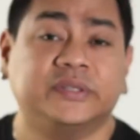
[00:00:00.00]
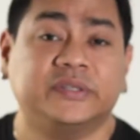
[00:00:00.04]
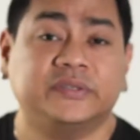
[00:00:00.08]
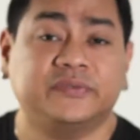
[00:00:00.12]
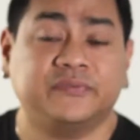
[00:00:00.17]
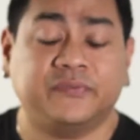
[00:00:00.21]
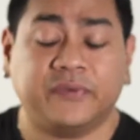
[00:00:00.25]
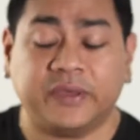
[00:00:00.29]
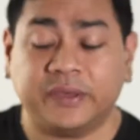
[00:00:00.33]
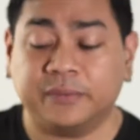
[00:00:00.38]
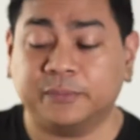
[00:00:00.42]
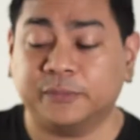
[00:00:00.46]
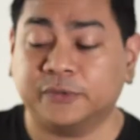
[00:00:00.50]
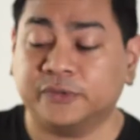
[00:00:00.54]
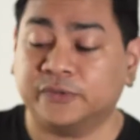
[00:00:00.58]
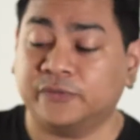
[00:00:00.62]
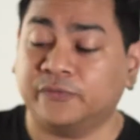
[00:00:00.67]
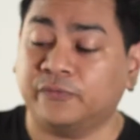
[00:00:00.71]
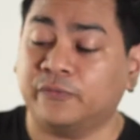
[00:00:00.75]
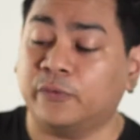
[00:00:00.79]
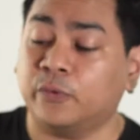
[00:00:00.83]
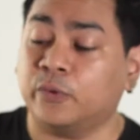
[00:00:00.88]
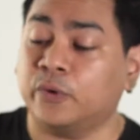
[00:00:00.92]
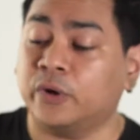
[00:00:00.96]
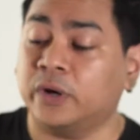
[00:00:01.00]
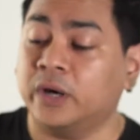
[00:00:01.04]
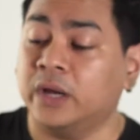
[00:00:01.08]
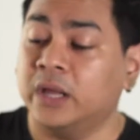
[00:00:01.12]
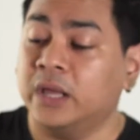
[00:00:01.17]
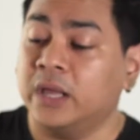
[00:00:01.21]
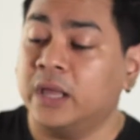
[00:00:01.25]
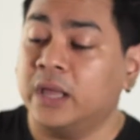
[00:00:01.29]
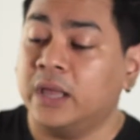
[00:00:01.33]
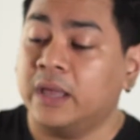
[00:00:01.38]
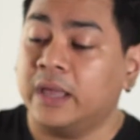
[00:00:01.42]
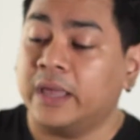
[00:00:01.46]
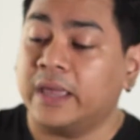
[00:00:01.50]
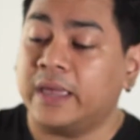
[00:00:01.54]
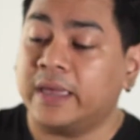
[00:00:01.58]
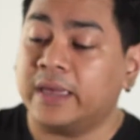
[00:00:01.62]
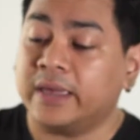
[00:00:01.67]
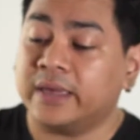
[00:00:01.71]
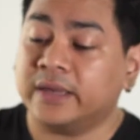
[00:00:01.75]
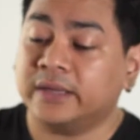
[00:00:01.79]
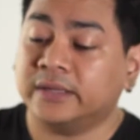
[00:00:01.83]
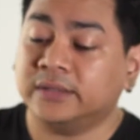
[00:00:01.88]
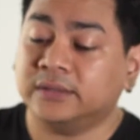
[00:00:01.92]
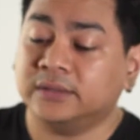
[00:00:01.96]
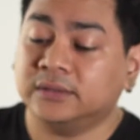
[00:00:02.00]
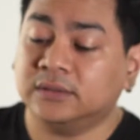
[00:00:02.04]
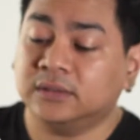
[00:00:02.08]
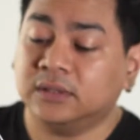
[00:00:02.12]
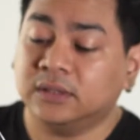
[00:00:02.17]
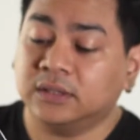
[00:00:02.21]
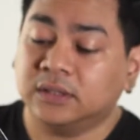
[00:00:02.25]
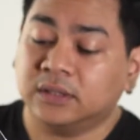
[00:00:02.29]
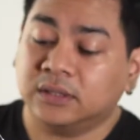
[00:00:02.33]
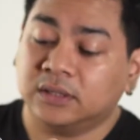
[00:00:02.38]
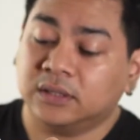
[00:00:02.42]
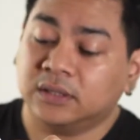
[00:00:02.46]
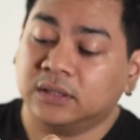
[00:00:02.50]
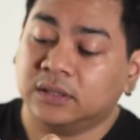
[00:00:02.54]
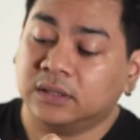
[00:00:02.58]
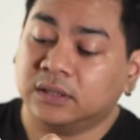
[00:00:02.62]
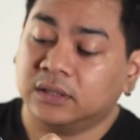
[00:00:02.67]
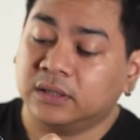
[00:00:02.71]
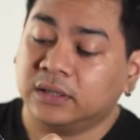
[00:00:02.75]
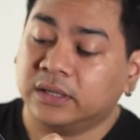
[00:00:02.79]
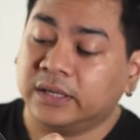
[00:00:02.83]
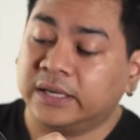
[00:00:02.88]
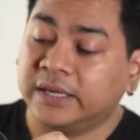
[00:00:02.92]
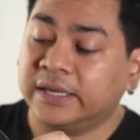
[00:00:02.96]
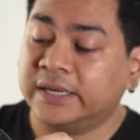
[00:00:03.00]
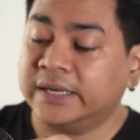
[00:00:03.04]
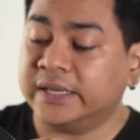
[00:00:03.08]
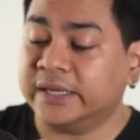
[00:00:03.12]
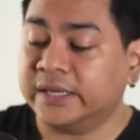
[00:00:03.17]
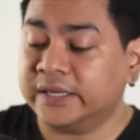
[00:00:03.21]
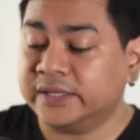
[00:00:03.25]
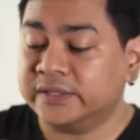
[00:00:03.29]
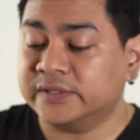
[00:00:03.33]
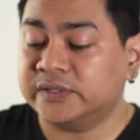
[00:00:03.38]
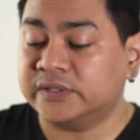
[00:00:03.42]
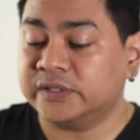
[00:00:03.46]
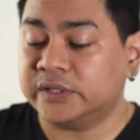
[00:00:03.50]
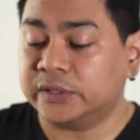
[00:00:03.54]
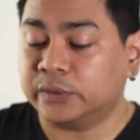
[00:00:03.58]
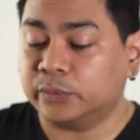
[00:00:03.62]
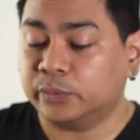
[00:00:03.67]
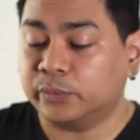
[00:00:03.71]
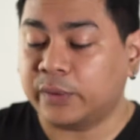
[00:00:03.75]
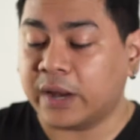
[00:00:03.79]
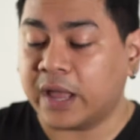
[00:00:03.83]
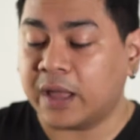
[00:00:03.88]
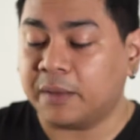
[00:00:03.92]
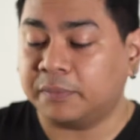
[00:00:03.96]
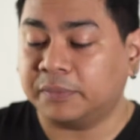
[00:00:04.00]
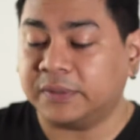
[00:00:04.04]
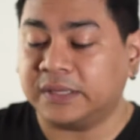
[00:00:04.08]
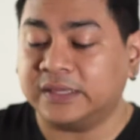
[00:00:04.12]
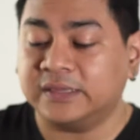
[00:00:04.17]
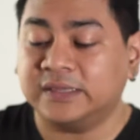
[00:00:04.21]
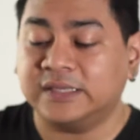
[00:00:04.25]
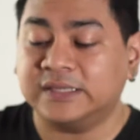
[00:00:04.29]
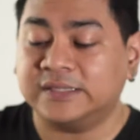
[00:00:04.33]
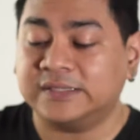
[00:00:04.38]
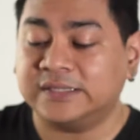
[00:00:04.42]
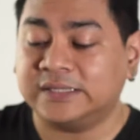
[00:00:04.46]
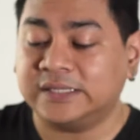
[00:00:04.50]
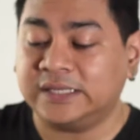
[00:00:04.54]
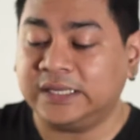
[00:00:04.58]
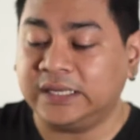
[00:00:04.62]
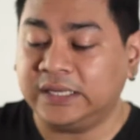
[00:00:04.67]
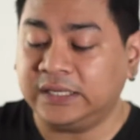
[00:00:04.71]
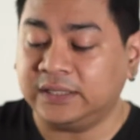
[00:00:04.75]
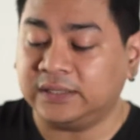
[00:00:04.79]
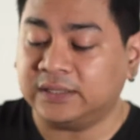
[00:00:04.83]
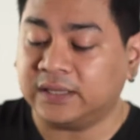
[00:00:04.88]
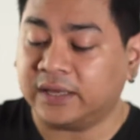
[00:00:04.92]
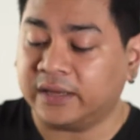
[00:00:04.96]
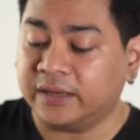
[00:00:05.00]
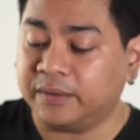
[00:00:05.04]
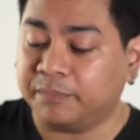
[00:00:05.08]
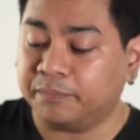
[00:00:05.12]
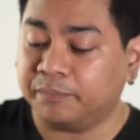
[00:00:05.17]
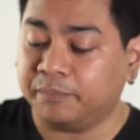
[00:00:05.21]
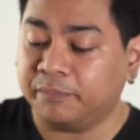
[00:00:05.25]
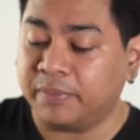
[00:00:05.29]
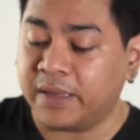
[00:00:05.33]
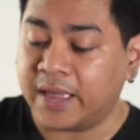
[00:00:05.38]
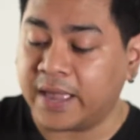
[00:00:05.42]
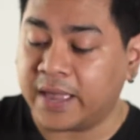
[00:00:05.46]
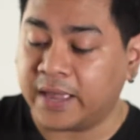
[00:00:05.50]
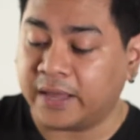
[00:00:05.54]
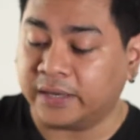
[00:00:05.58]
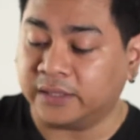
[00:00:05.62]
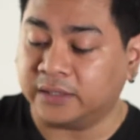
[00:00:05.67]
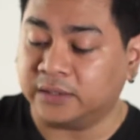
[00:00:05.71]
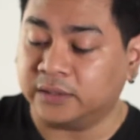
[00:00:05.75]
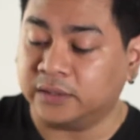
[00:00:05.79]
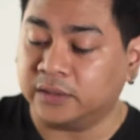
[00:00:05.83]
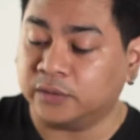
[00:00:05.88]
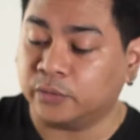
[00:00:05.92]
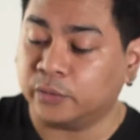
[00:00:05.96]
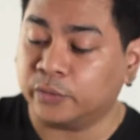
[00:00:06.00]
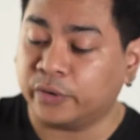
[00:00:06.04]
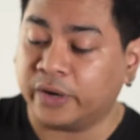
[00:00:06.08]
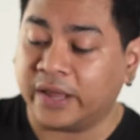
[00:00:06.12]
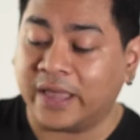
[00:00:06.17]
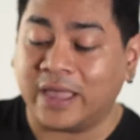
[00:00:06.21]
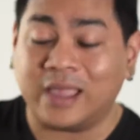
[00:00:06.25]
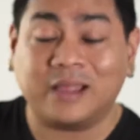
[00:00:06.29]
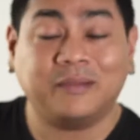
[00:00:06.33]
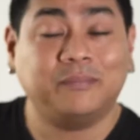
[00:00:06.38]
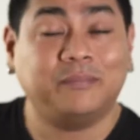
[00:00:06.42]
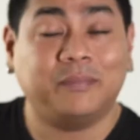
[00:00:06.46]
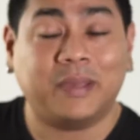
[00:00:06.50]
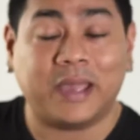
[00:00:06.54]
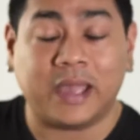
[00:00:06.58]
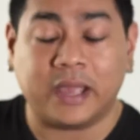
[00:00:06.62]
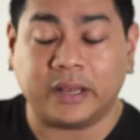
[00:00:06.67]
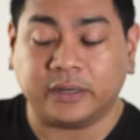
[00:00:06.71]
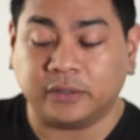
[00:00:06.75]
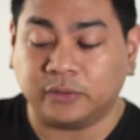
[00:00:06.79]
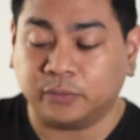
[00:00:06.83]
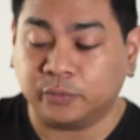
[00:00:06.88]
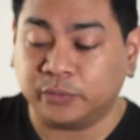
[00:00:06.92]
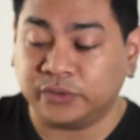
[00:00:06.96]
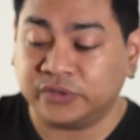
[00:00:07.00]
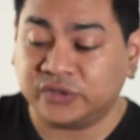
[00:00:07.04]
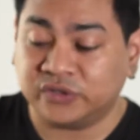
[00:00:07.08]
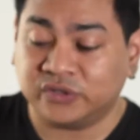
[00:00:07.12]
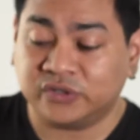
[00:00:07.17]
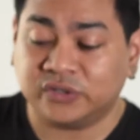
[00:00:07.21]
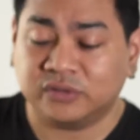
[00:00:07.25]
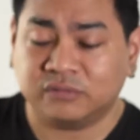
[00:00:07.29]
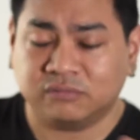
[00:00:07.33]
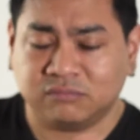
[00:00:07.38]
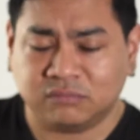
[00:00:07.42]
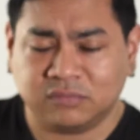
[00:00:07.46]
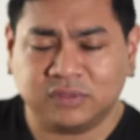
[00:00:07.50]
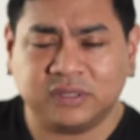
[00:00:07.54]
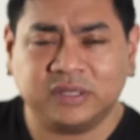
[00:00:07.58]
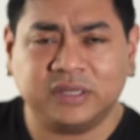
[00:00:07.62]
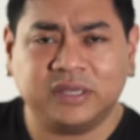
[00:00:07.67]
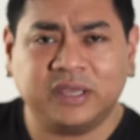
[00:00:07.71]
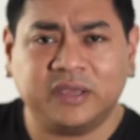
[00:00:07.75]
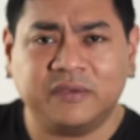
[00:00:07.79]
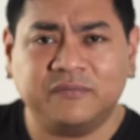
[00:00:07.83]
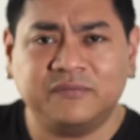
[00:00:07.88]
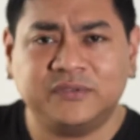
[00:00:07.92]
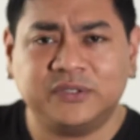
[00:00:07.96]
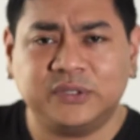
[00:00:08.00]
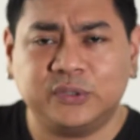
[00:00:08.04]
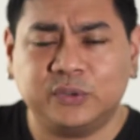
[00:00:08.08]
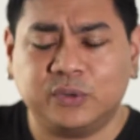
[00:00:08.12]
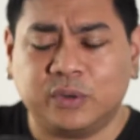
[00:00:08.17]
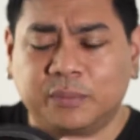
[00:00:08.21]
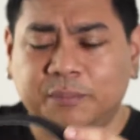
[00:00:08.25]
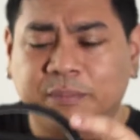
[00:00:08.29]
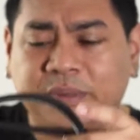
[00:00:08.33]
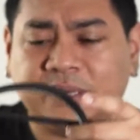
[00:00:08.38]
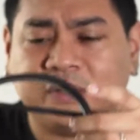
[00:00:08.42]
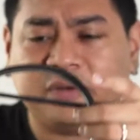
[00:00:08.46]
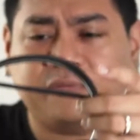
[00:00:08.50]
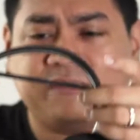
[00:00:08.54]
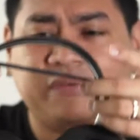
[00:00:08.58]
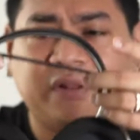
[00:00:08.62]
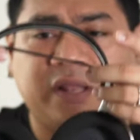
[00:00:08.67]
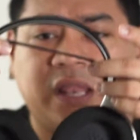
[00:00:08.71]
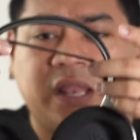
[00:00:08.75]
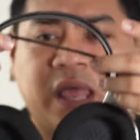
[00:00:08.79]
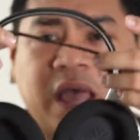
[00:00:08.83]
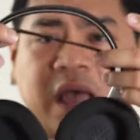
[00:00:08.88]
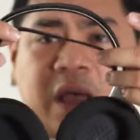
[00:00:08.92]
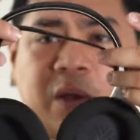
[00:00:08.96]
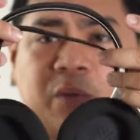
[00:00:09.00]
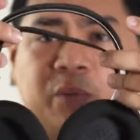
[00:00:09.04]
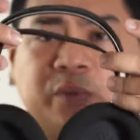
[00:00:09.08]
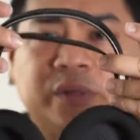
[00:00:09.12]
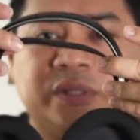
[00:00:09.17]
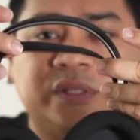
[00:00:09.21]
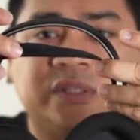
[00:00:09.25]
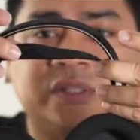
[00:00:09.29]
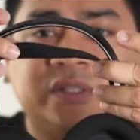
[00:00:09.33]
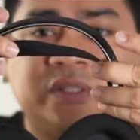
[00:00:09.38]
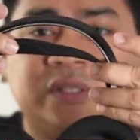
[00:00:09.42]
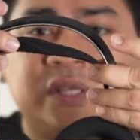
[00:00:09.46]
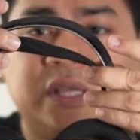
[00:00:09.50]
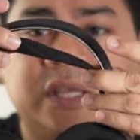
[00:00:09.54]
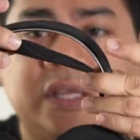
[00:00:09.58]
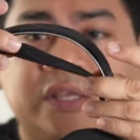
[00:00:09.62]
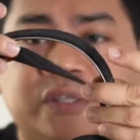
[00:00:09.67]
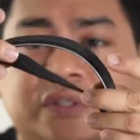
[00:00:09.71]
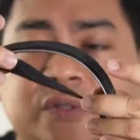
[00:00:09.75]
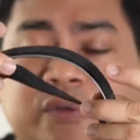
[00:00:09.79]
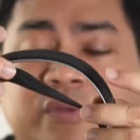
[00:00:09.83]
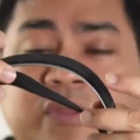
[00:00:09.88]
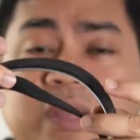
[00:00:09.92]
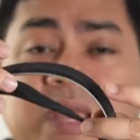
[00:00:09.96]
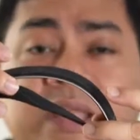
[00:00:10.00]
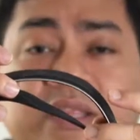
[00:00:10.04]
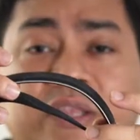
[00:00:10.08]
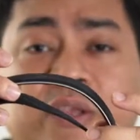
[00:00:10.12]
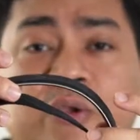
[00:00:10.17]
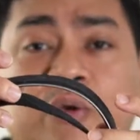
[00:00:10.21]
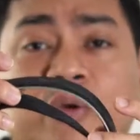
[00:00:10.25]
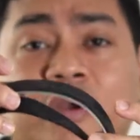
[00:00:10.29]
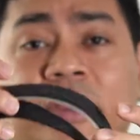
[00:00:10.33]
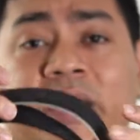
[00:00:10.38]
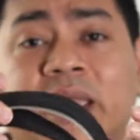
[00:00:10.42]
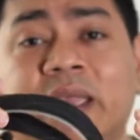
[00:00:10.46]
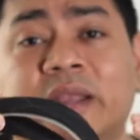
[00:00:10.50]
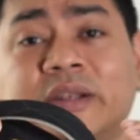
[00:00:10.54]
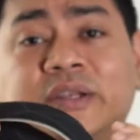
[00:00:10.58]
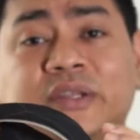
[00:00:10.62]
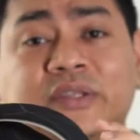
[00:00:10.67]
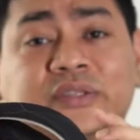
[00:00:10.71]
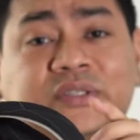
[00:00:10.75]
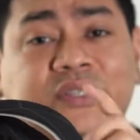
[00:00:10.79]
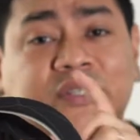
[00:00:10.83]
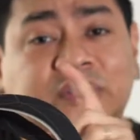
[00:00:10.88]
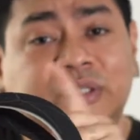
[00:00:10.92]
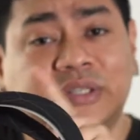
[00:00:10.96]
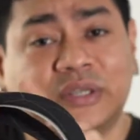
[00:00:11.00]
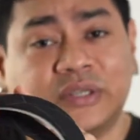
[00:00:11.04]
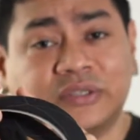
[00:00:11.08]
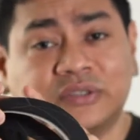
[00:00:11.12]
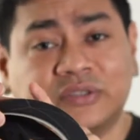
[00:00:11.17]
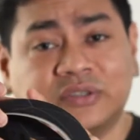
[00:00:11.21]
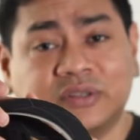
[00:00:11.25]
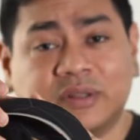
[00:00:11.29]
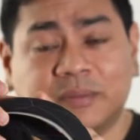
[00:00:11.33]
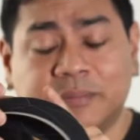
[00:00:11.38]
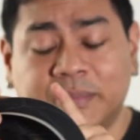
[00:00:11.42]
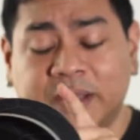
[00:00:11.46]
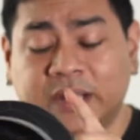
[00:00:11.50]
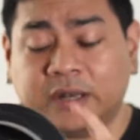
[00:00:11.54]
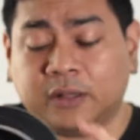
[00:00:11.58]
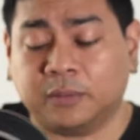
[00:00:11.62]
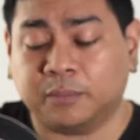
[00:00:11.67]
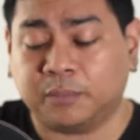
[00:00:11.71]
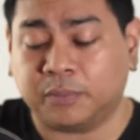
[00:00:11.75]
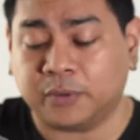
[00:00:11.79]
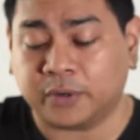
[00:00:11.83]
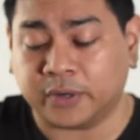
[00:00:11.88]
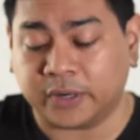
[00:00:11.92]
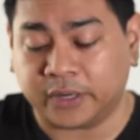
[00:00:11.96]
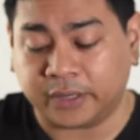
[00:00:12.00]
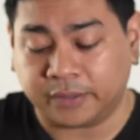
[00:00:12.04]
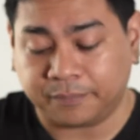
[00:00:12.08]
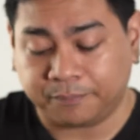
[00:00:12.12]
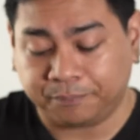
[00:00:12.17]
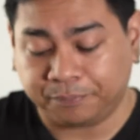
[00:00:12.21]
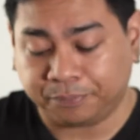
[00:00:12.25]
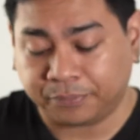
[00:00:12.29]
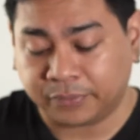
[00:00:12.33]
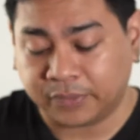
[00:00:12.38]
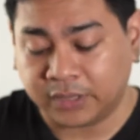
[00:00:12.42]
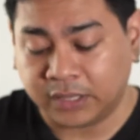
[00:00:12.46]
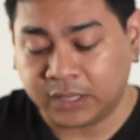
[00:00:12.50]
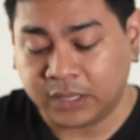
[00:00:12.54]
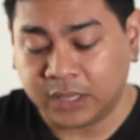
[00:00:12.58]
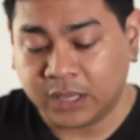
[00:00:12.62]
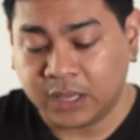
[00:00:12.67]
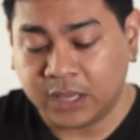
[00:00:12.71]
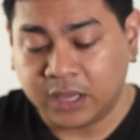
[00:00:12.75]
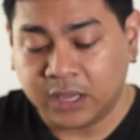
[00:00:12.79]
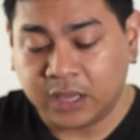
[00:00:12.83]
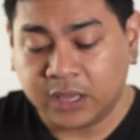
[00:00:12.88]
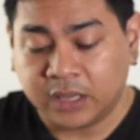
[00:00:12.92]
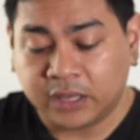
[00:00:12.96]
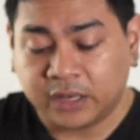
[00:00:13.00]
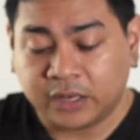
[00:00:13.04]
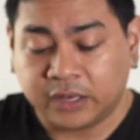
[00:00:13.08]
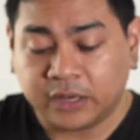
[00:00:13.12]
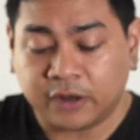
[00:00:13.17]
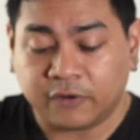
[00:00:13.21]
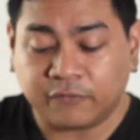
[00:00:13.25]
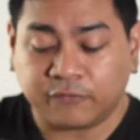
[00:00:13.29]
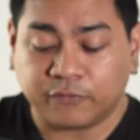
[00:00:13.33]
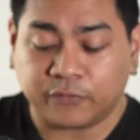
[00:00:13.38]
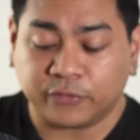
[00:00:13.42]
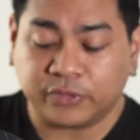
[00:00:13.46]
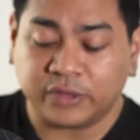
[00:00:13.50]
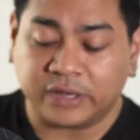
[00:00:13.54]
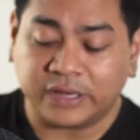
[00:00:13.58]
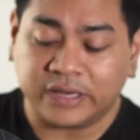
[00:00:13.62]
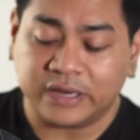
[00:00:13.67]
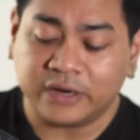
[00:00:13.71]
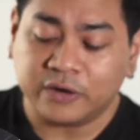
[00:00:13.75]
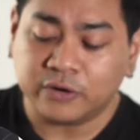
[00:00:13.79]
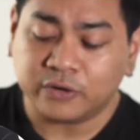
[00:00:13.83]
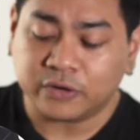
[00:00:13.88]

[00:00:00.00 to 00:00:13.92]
is famous for, and it is still wrapped in the ski type band or headband, which gives you a bit of allowance so that your head doesn't touch the metal part. Now for the ear